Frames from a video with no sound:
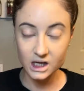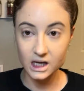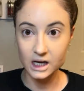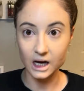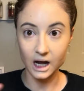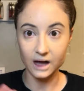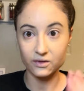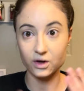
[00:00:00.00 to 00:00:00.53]

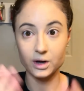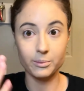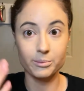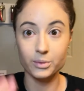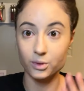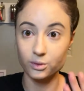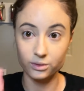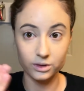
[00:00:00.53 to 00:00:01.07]
And I like
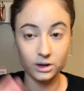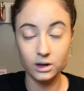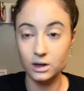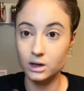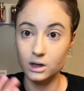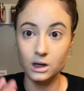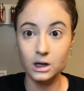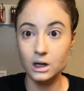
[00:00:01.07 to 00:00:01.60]
both,
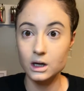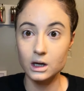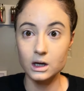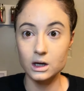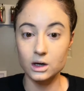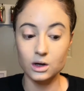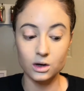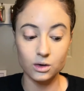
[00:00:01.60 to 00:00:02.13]

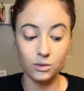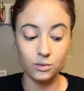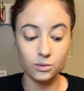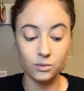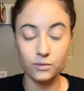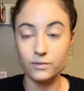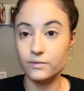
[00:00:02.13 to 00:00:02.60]
you know,